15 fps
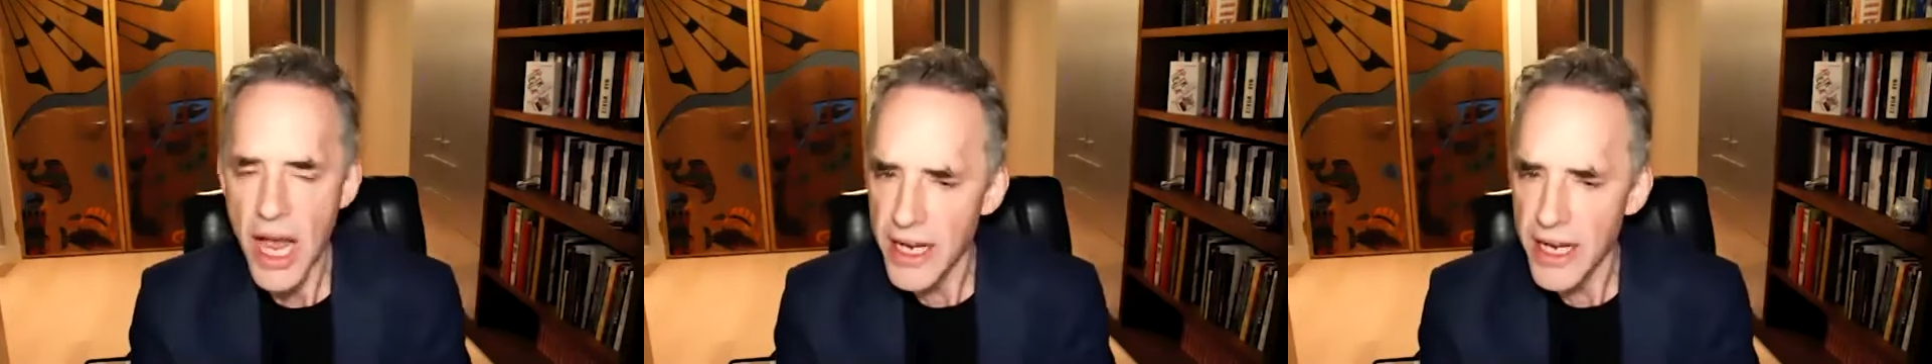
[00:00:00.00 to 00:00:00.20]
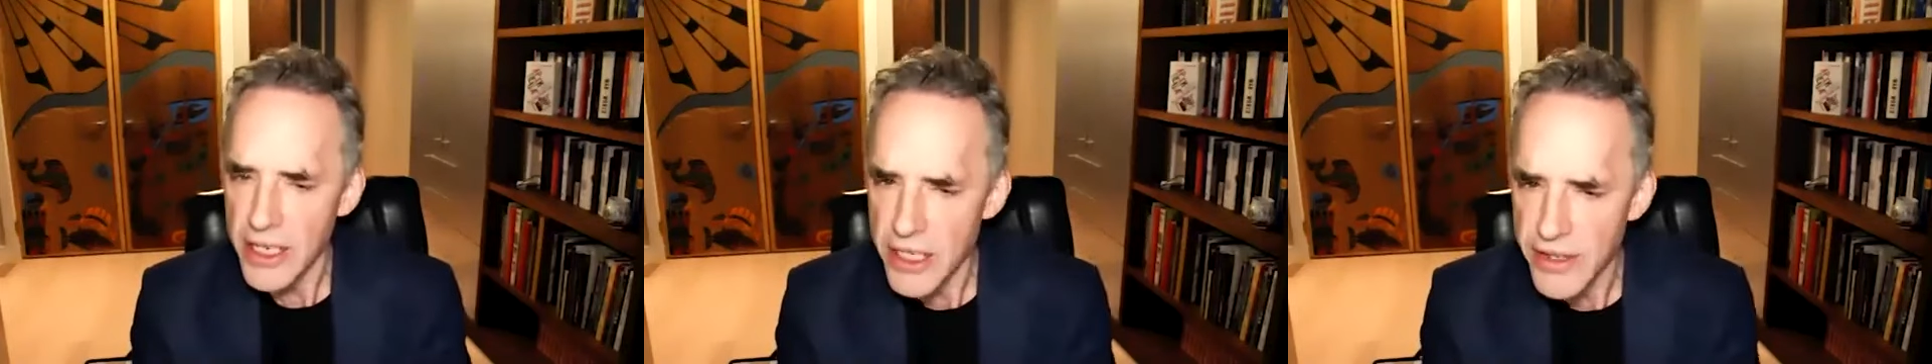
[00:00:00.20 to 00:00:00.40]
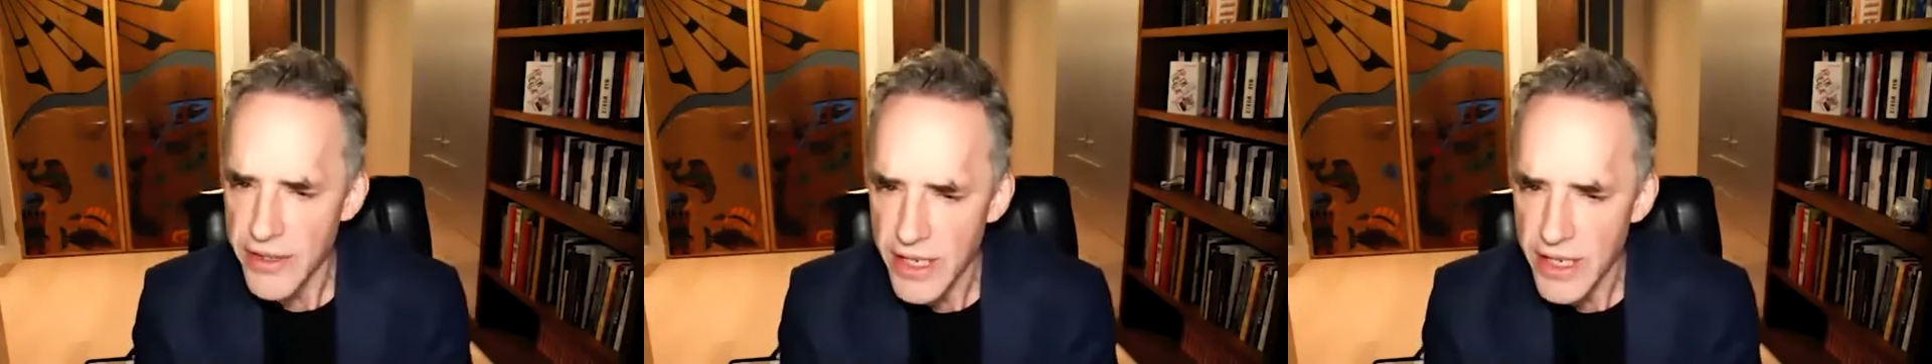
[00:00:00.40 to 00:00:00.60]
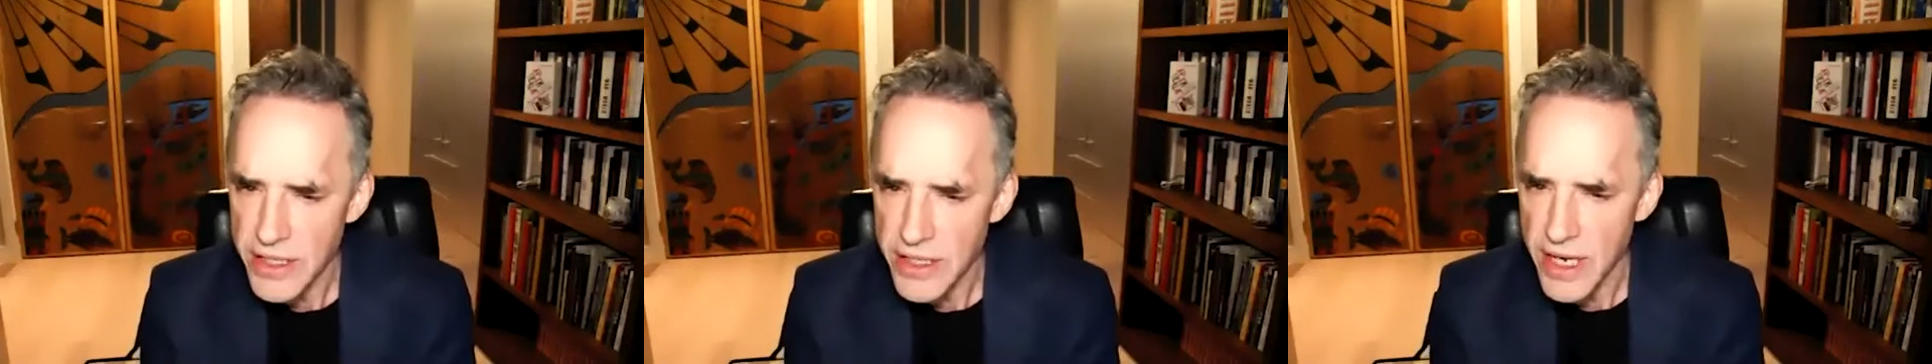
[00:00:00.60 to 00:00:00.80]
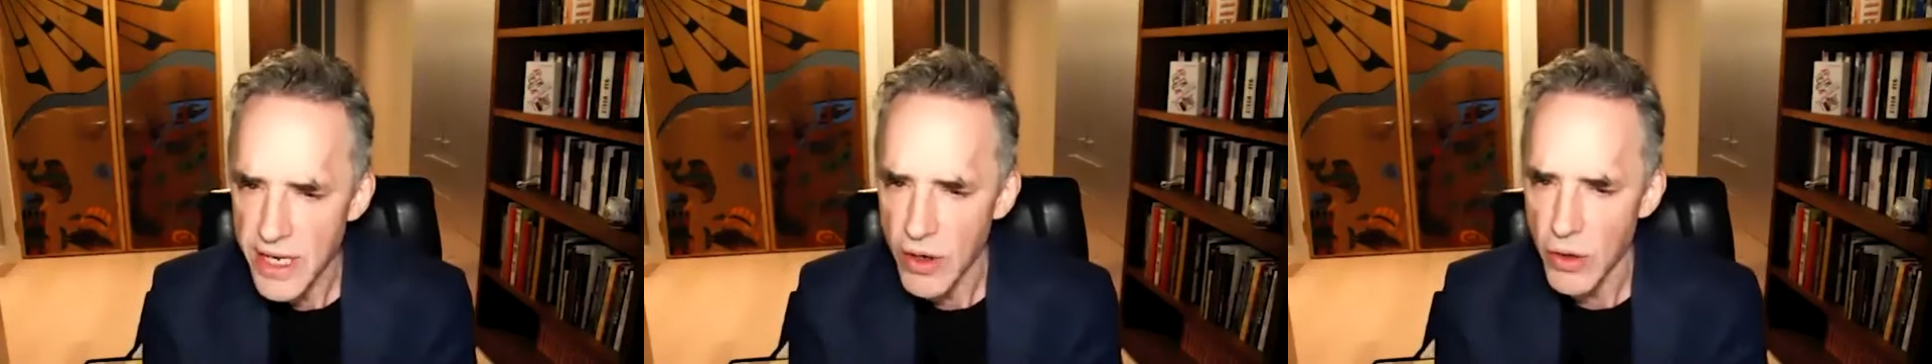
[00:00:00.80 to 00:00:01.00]
I actually think
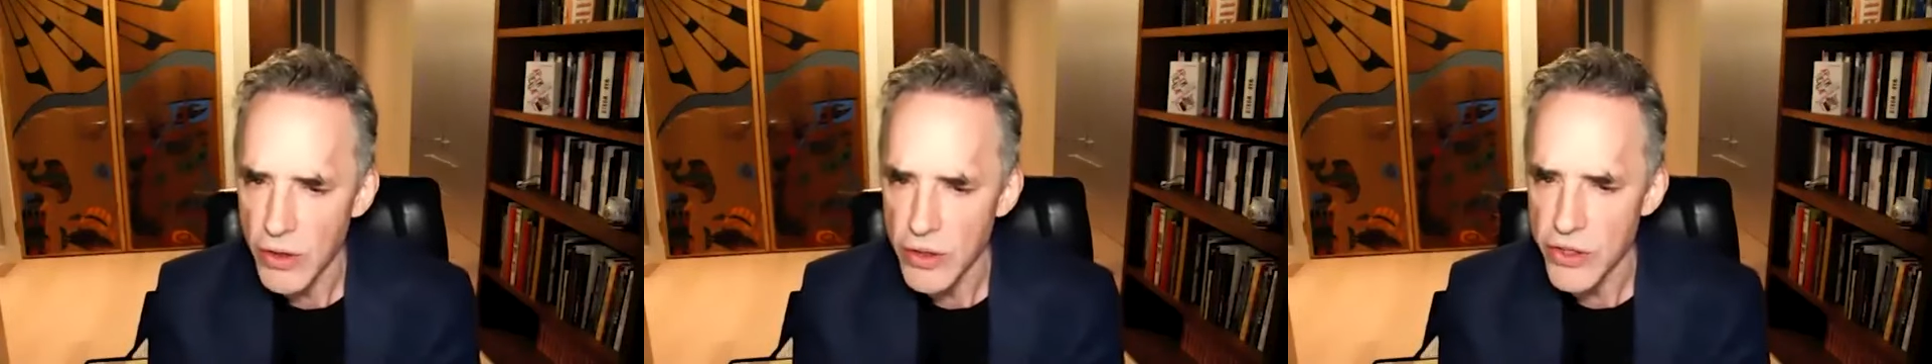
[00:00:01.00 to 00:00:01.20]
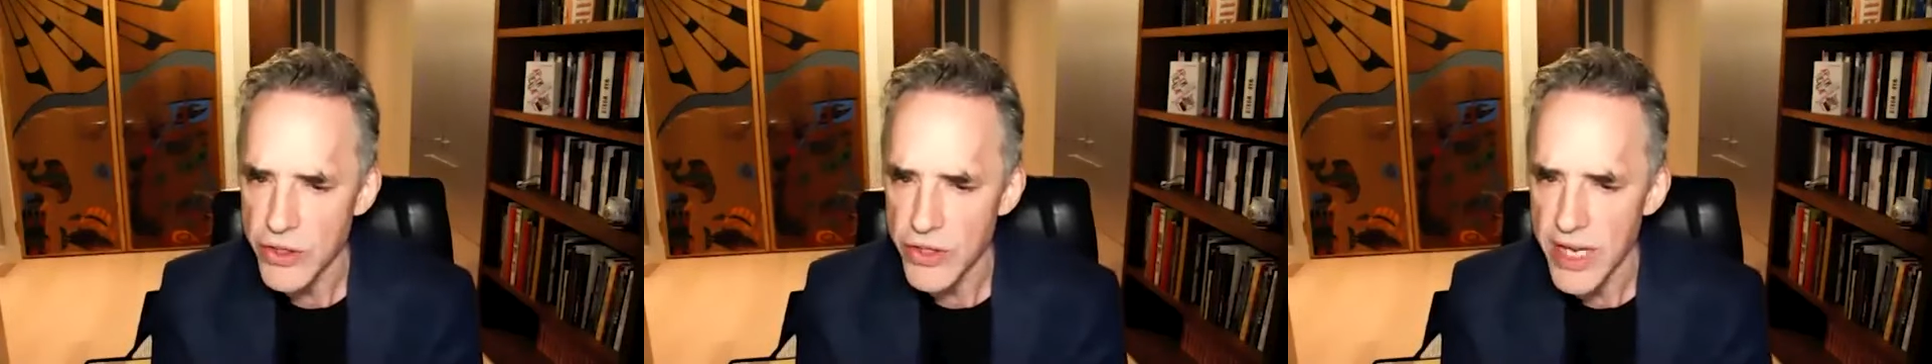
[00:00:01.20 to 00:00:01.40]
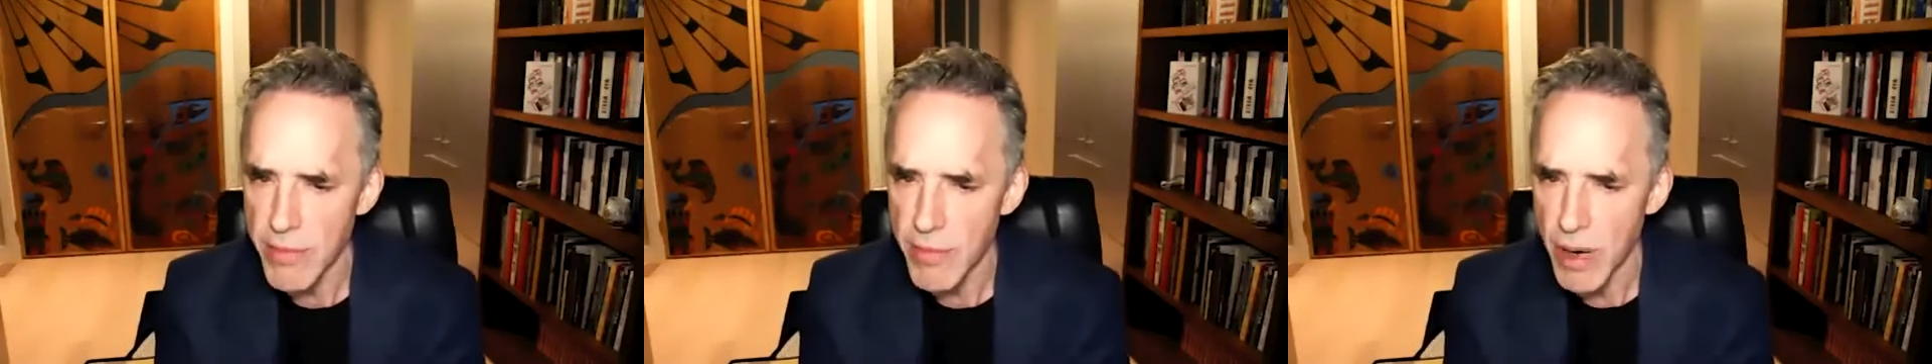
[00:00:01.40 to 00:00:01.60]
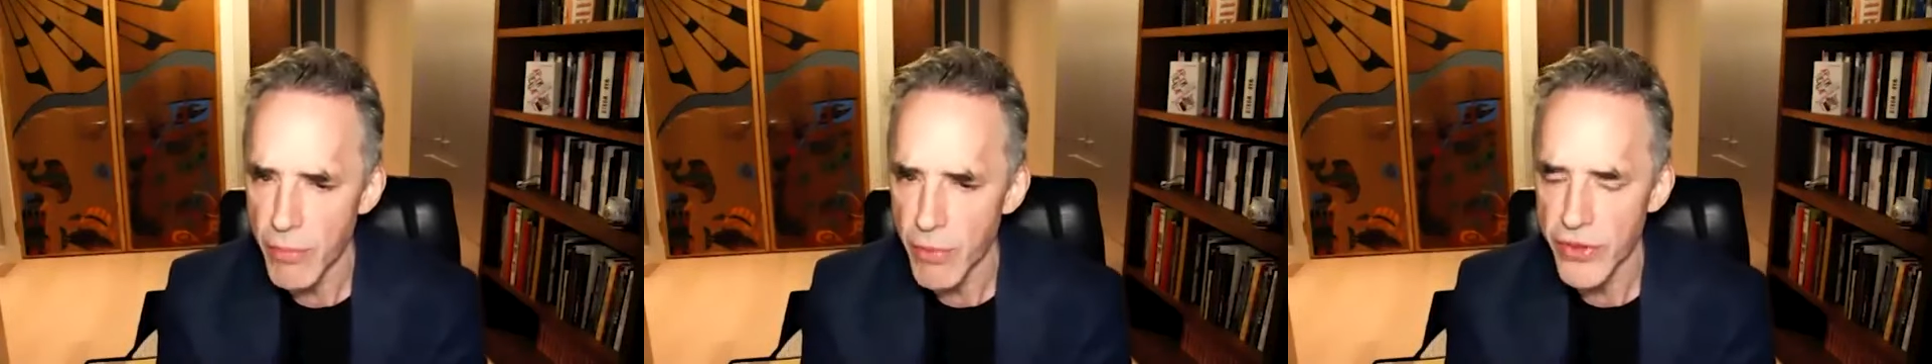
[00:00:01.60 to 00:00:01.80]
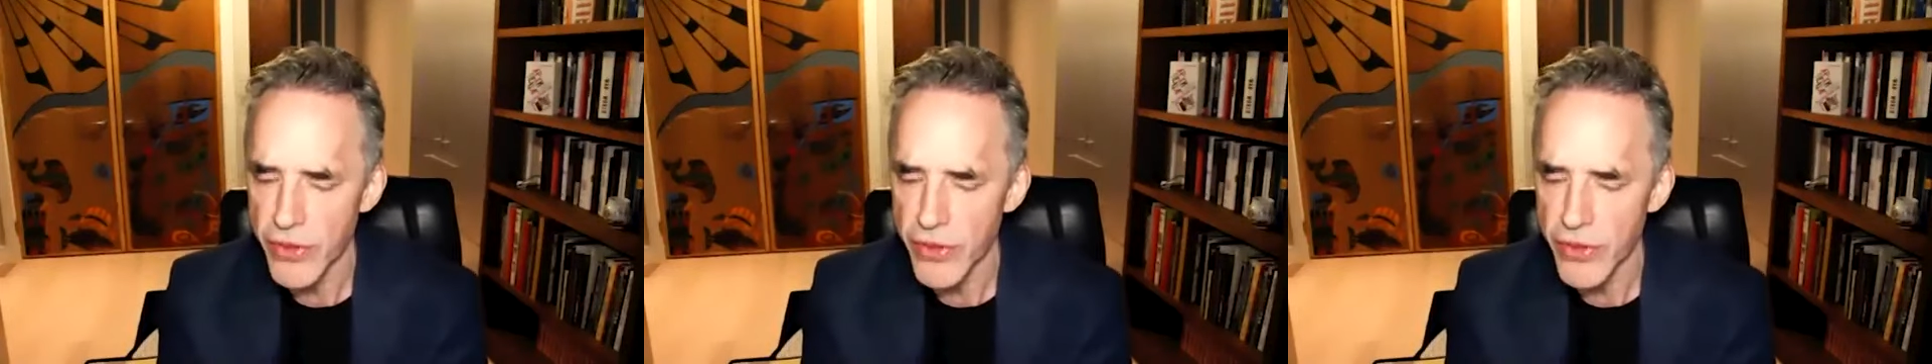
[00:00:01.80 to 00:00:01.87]
the psychologists came up